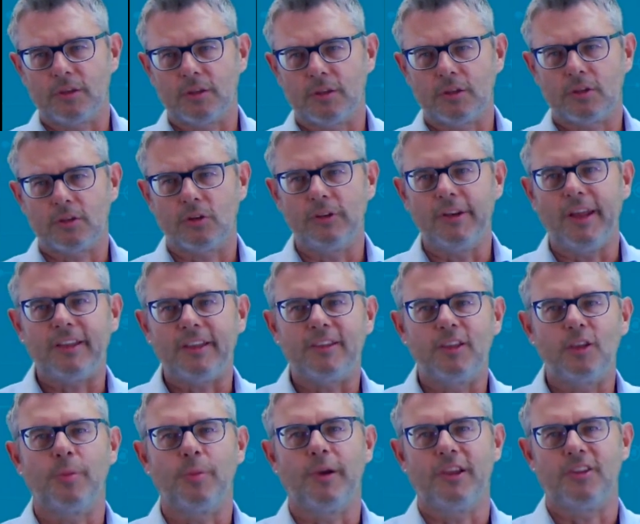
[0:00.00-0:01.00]

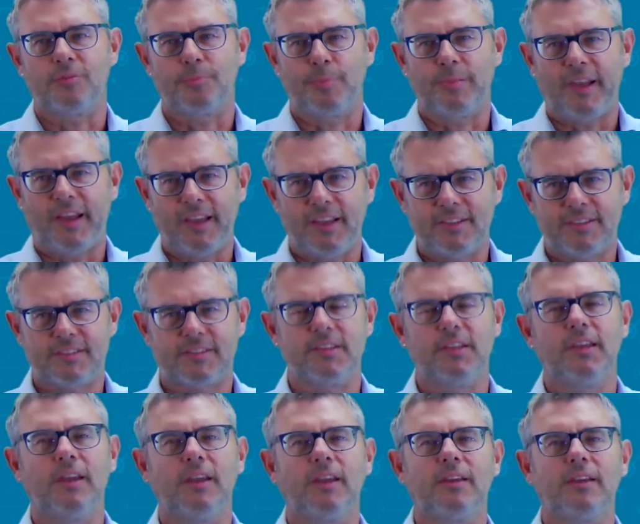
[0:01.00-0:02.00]
connected by
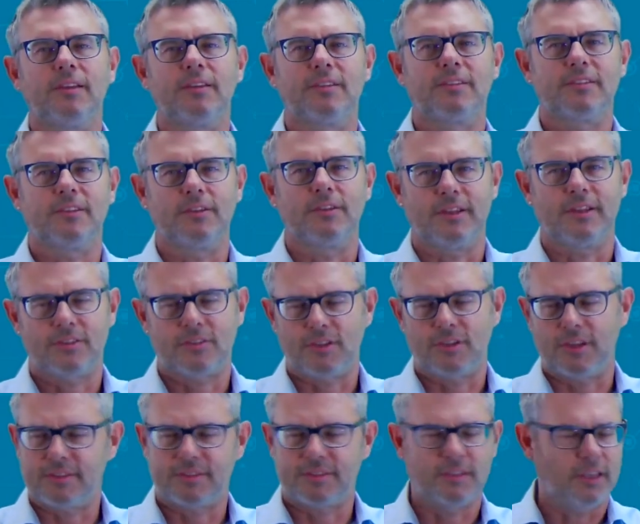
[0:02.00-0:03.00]
splicing. So that's
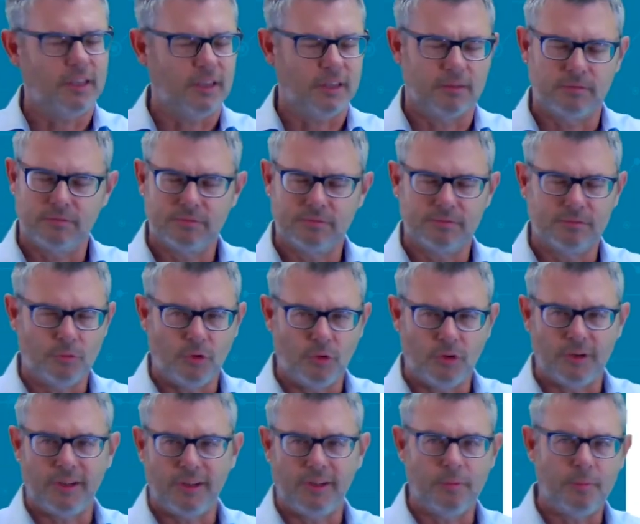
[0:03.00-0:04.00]
just a
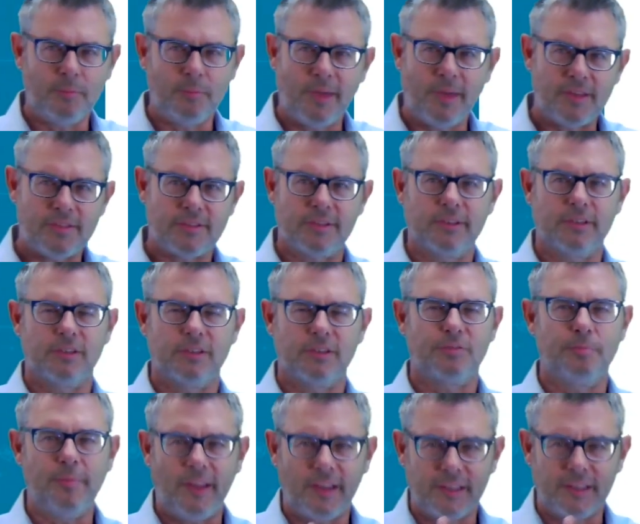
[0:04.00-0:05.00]
method of
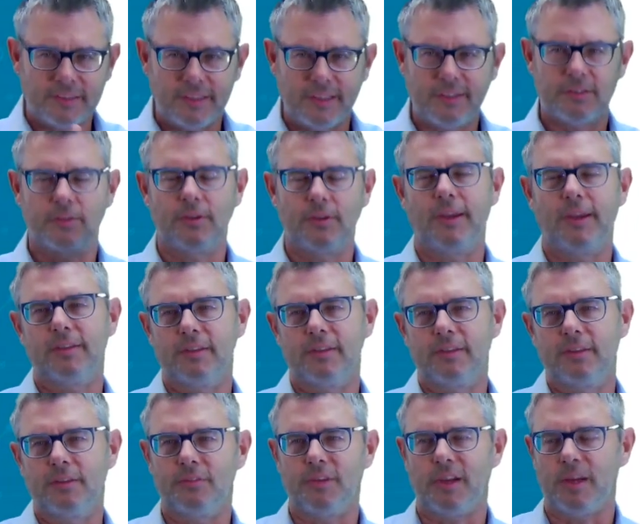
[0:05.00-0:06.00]
melting together
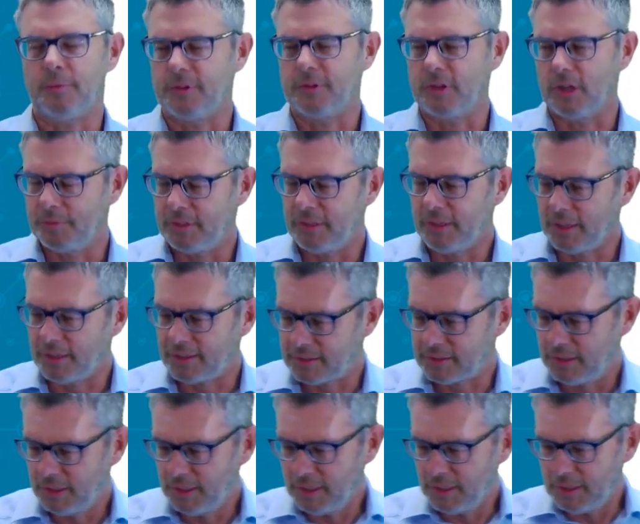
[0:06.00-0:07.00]
fiber optics.
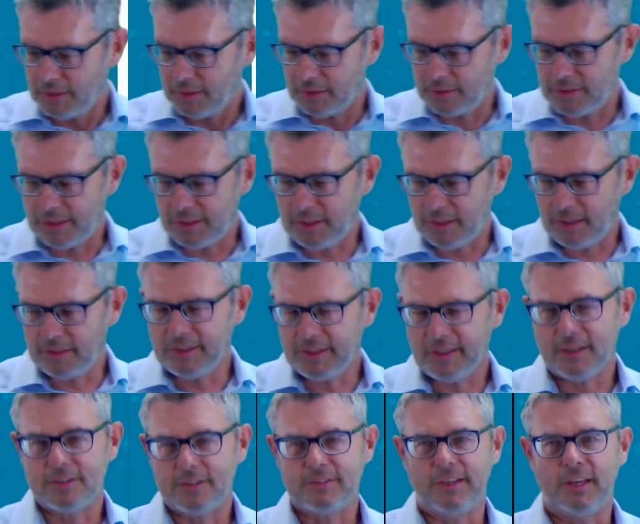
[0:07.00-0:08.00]
In the
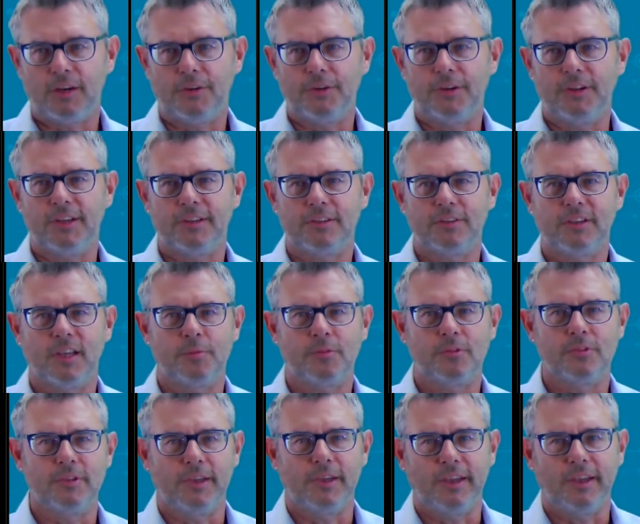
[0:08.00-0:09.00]
in-house area, to come
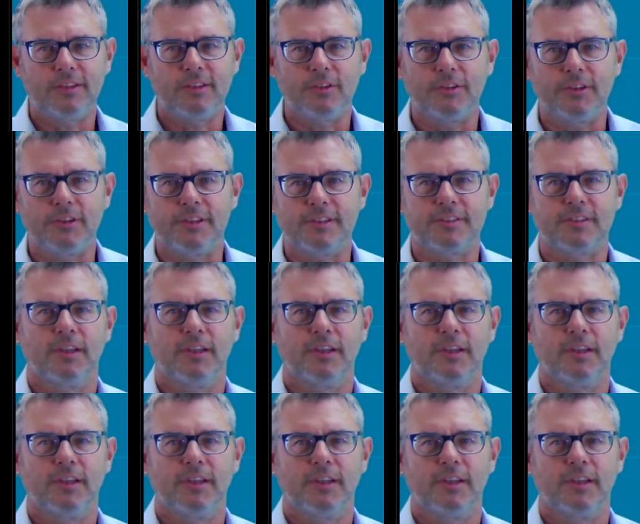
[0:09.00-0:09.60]
to the end units,